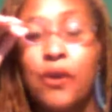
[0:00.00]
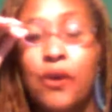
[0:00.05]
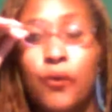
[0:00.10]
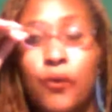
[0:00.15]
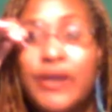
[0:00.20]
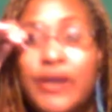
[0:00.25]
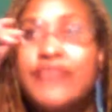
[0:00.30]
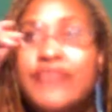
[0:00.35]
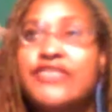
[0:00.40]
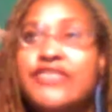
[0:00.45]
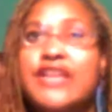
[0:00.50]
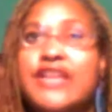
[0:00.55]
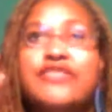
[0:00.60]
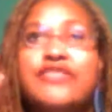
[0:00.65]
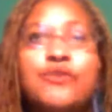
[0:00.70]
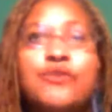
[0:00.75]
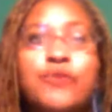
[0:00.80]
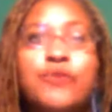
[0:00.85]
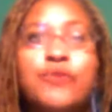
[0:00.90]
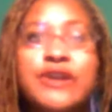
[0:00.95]
We think
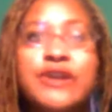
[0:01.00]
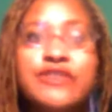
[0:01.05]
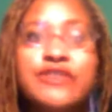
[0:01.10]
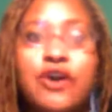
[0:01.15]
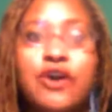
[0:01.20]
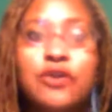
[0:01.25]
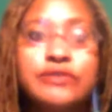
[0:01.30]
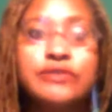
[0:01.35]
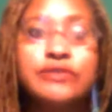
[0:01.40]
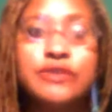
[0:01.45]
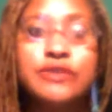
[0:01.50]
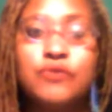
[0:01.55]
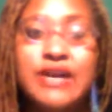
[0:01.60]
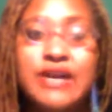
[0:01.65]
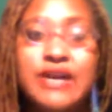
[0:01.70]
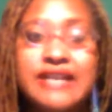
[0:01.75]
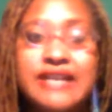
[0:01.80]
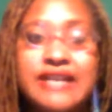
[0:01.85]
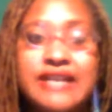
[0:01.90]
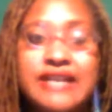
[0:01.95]
that we're the only
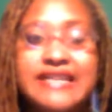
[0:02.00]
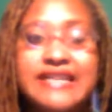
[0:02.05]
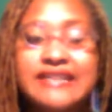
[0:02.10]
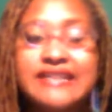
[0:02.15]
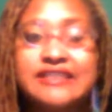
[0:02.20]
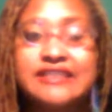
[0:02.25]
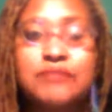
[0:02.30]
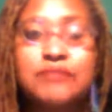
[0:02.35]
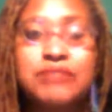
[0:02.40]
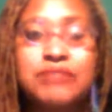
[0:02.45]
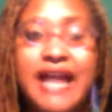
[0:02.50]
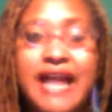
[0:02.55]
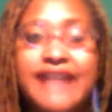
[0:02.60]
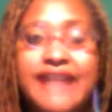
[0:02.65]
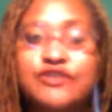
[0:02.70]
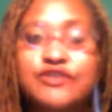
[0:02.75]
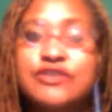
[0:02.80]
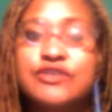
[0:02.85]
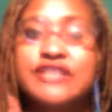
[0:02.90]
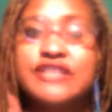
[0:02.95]
ones that it doesn't apply
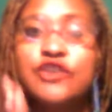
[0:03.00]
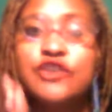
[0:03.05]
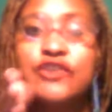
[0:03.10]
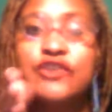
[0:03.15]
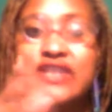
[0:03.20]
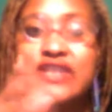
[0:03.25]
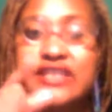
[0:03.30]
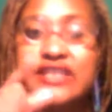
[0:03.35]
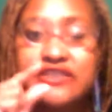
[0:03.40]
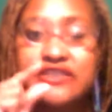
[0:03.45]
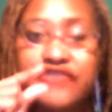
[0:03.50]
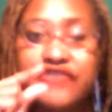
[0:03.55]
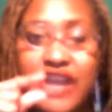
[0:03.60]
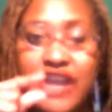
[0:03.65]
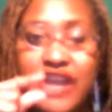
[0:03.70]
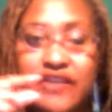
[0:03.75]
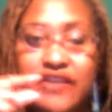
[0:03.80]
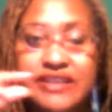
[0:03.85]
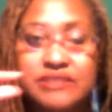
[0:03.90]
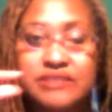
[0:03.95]
to. There's only this
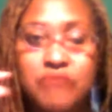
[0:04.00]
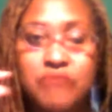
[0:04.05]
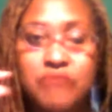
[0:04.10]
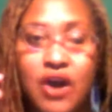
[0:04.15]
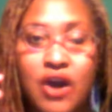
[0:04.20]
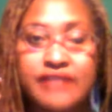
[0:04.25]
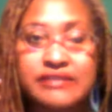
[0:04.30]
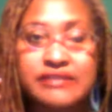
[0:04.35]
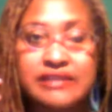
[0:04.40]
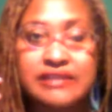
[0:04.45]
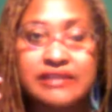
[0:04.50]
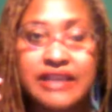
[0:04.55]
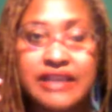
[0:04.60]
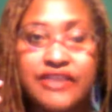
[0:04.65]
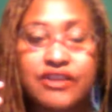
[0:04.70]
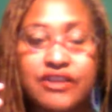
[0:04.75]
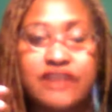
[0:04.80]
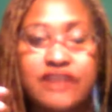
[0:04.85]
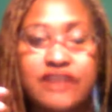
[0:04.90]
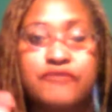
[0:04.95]
very small
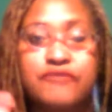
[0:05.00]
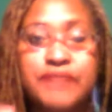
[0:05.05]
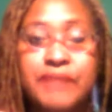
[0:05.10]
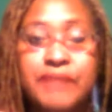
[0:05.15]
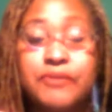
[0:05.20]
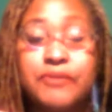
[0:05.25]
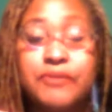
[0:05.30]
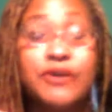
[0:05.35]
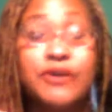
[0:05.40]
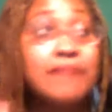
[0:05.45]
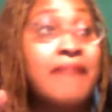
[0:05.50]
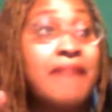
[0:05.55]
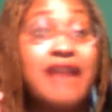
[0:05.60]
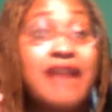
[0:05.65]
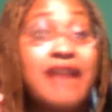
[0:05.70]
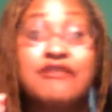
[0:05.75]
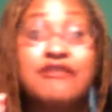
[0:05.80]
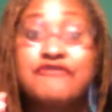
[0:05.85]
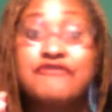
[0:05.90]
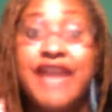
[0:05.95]
slither of people. And
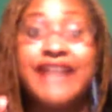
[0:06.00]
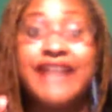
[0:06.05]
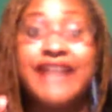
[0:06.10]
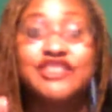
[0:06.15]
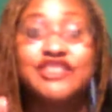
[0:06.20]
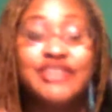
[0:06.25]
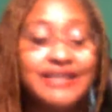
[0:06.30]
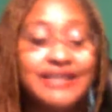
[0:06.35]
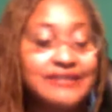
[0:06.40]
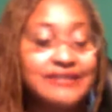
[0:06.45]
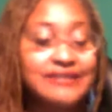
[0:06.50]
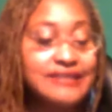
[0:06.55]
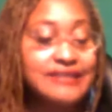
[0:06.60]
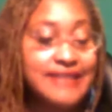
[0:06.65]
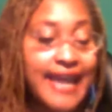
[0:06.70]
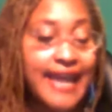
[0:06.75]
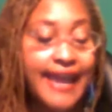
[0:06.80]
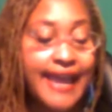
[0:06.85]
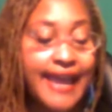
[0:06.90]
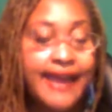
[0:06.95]
matter of fact, just
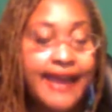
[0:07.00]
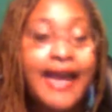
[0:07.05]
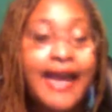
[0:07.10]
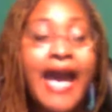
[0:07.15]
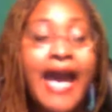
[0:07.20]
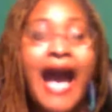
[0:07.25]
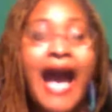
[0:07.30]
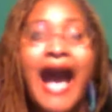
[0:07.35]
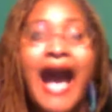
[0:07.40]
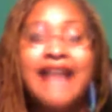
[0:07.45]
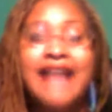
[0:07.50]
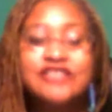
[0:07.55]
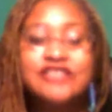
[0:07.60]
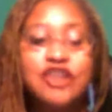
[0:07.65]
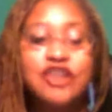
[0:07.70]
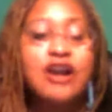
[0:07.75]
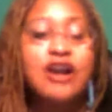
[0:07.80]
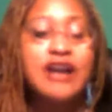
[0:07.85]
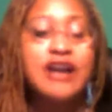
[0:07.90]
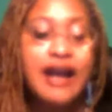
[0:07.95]
today, I
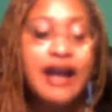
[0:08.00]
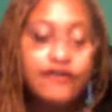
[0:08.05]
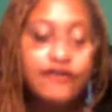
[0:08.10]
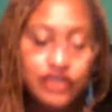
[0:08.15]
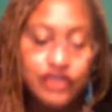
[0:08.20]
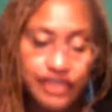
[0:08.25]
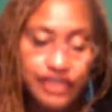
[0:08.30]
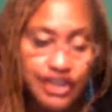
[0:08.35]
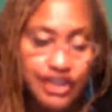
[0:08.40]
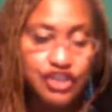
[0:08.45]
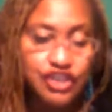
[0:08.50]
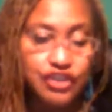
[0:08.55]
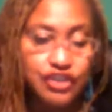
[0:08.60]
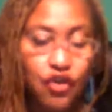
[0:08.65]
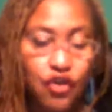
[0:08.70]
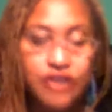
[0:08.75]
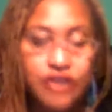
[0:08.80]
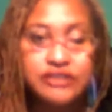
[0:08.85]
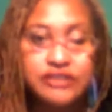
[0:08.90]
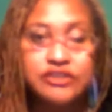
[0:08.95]
saw a conversation
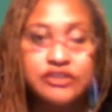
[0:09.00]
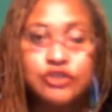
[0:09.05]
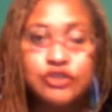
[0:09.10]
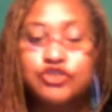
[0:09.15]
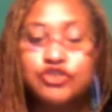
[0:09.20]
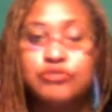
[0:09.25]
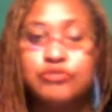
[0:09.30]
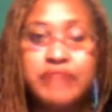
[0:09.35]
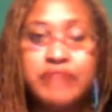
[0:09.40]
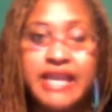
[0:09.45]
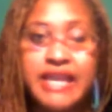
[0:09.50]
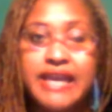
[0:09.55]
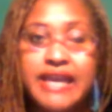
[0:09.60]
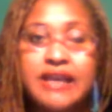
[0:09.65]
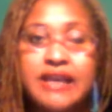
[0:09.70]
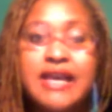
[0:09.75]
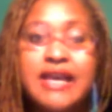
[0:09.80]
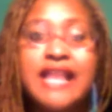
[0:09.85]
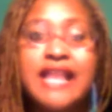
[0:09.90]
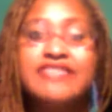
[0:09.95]
on social media
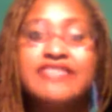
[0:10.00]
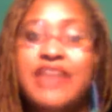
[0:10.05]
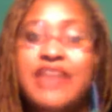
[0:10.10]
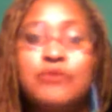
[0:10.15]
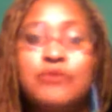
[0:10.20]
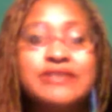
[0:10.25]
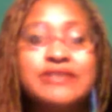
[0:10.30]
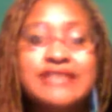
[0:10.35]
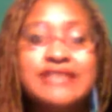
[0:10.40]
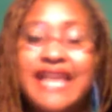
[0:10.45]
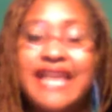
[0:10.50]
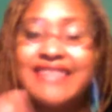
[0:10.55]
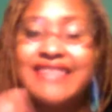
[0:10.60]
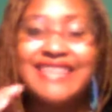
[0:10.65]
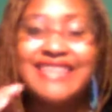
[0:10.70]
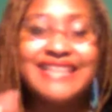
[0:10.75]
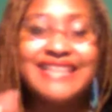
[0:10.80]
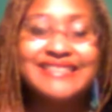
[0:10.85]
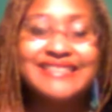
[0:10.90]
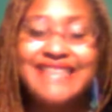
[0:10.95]
that was saying
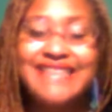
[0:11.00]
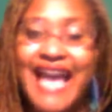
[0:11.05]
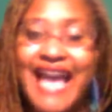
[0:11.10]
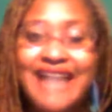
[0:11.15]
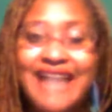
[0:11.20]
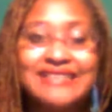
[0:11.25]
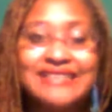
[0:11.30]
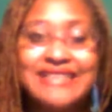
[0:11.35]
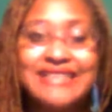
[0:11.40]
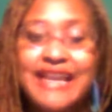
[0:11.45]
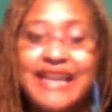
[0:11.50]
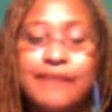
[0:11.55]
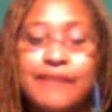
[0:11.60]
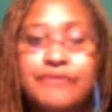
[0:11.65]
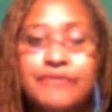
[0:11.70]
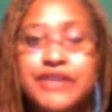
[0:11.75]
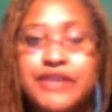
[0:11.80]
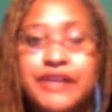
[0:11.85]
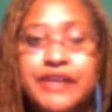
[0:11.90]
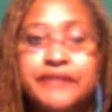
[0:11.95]
the exact same
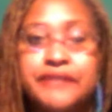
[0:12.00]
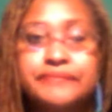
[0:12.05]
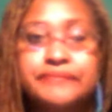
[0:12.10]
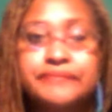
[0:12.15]
thing.